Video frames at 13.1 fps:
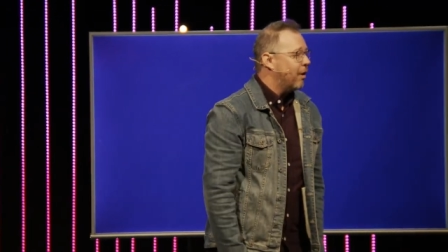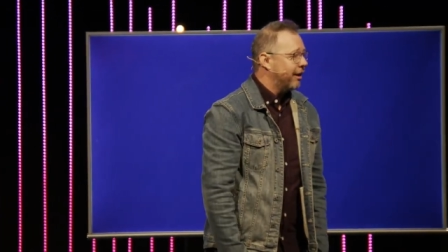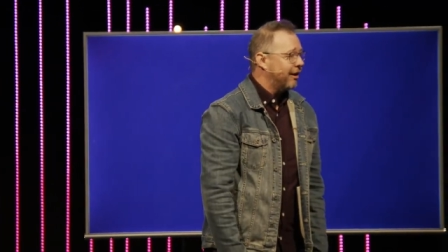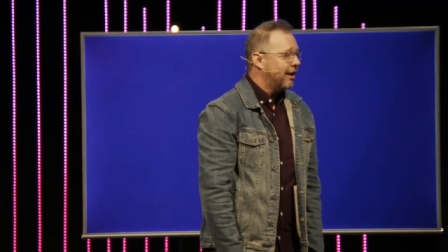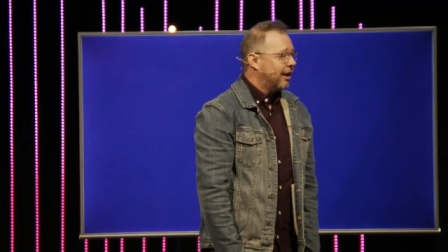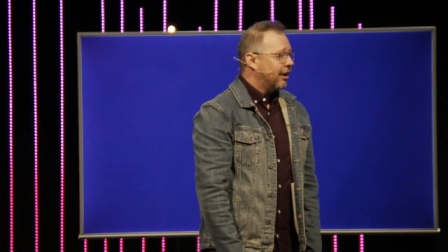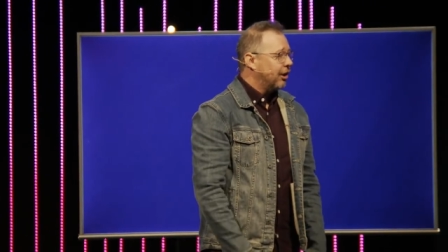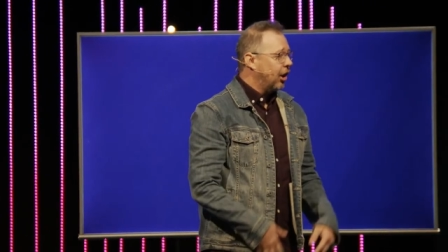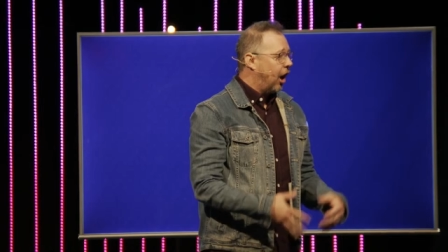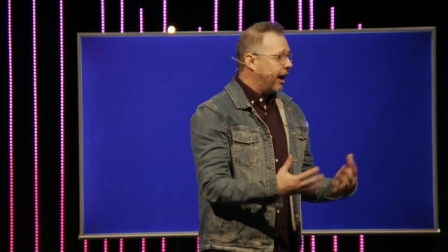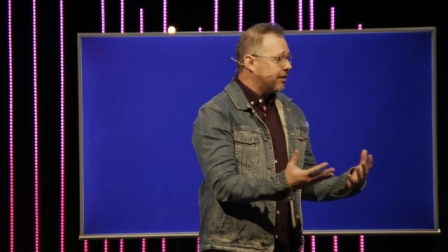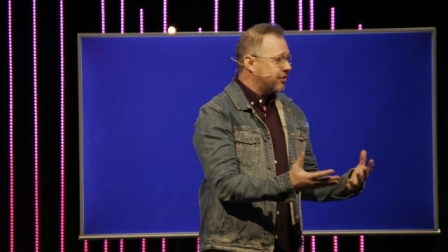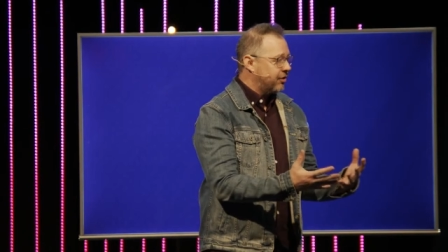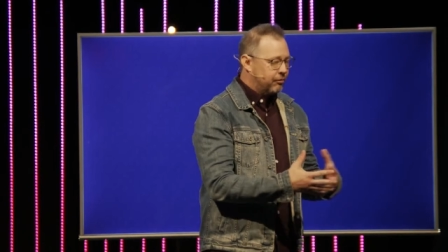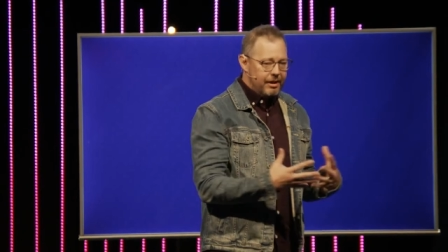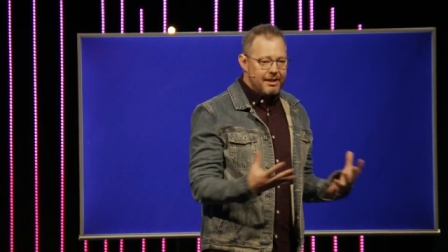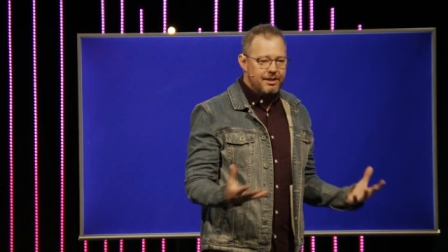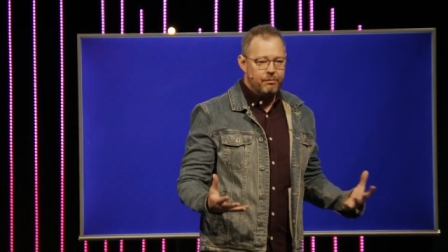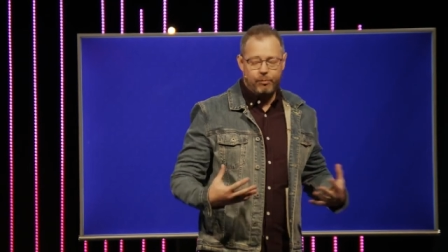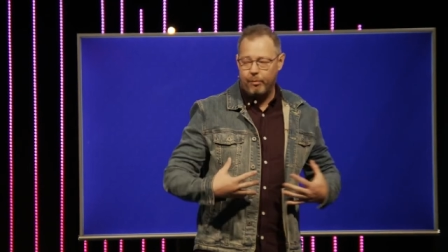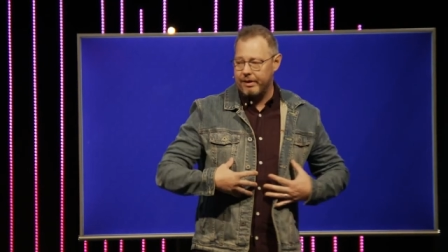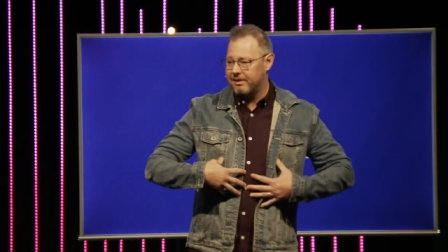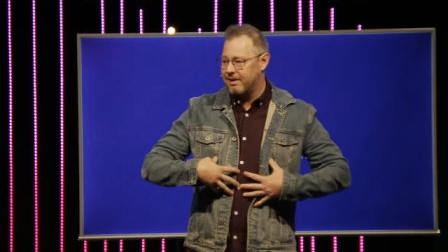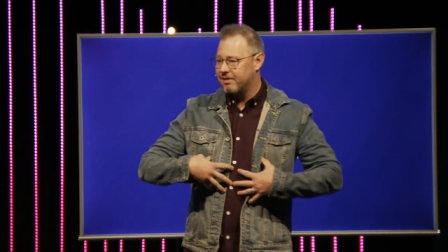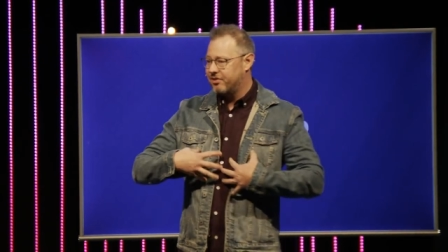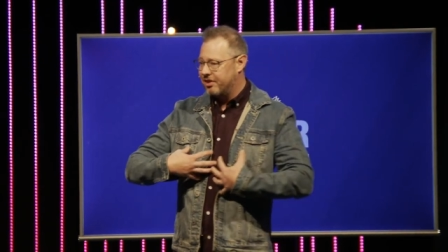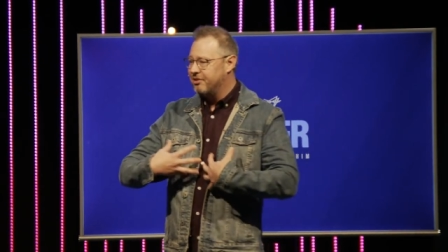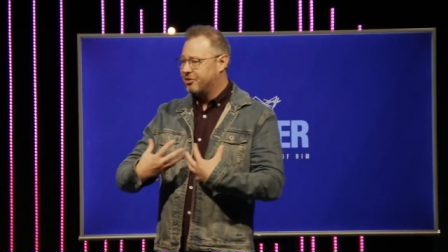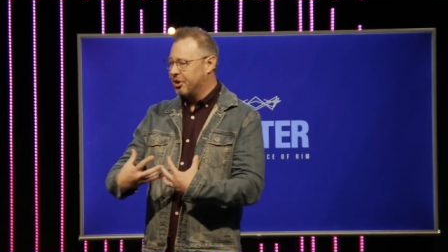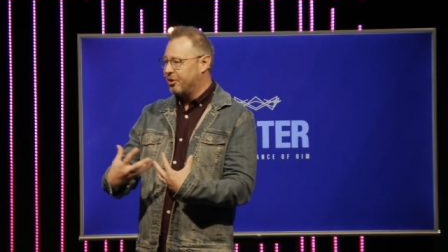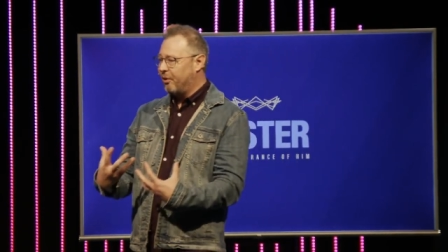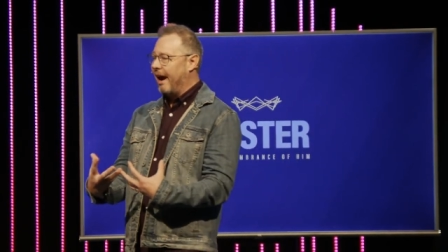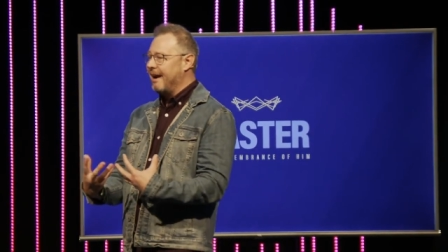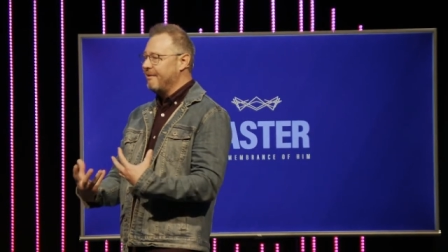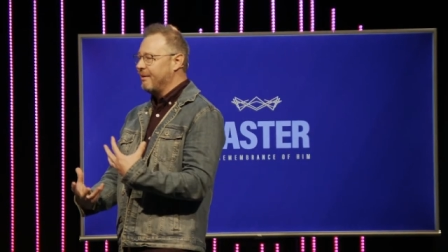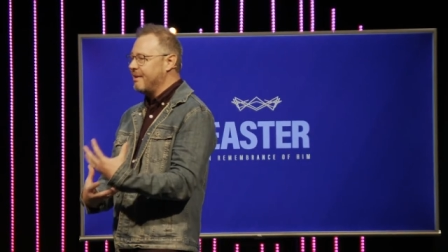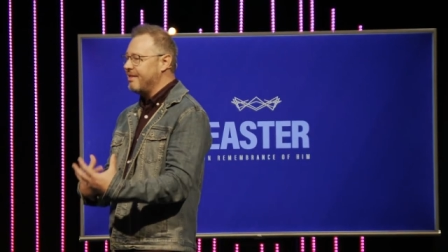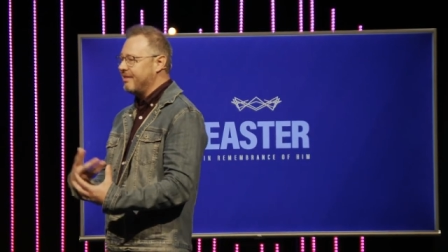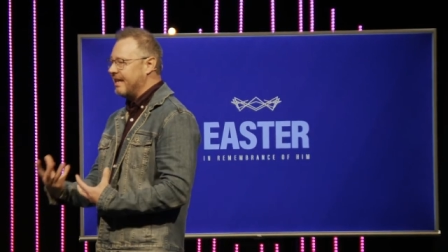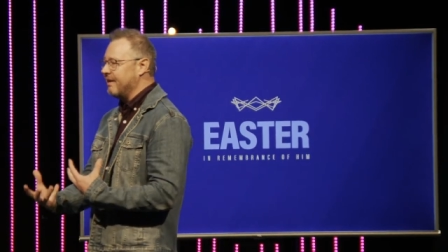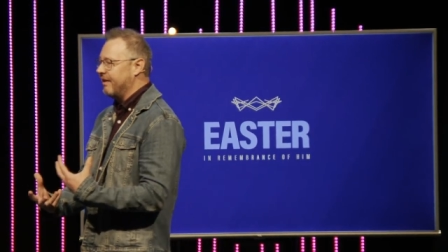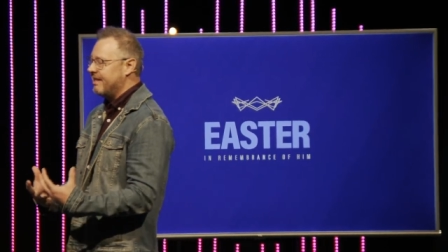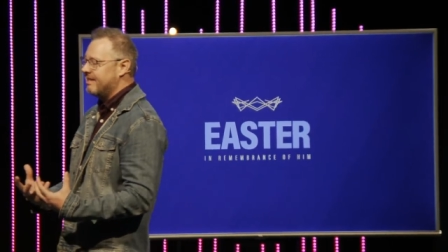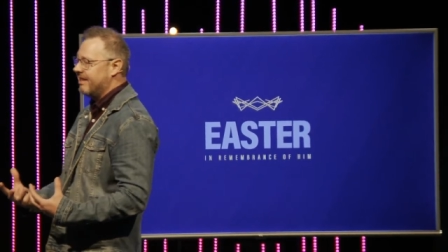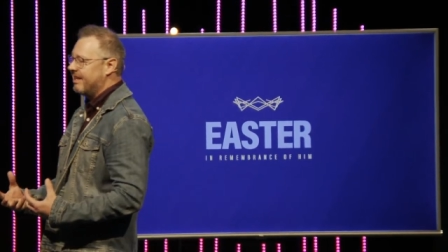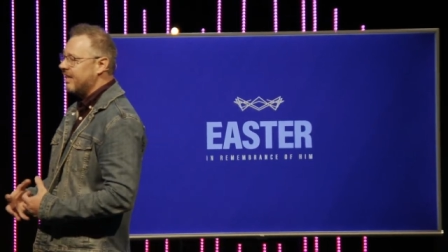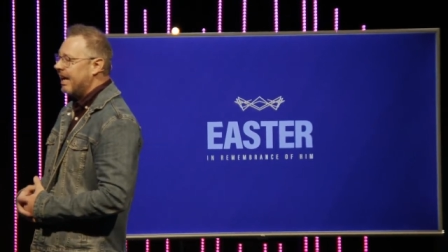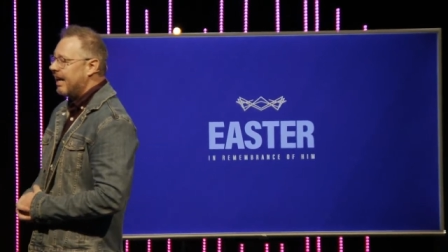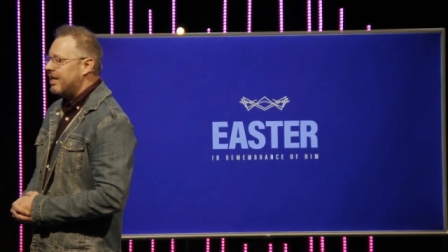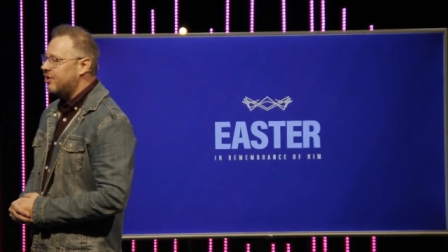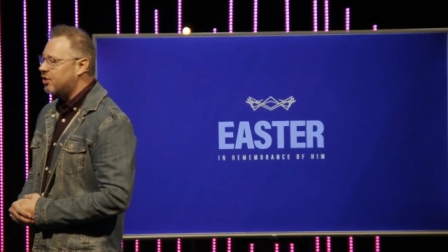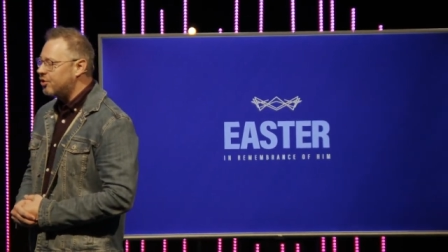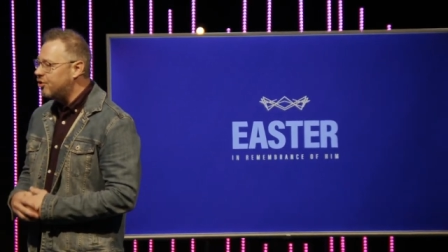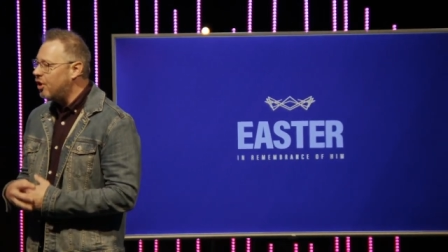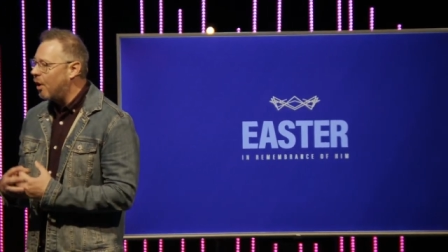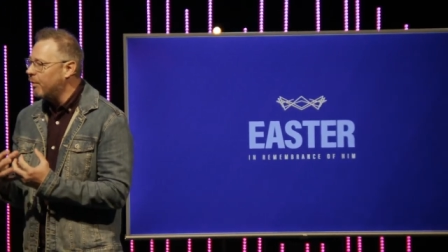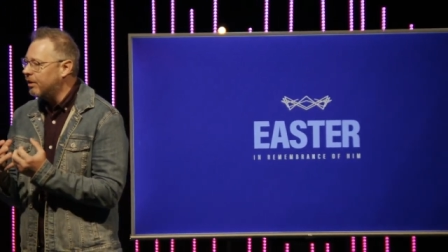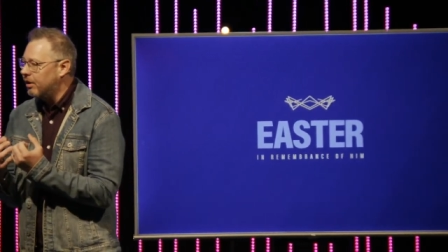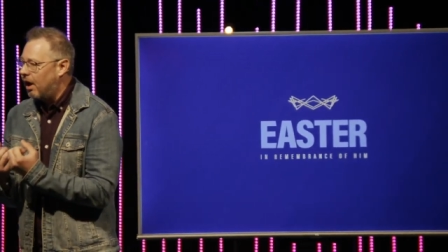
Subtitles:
one likes, the reason we disintegrate when we think of these things is because no one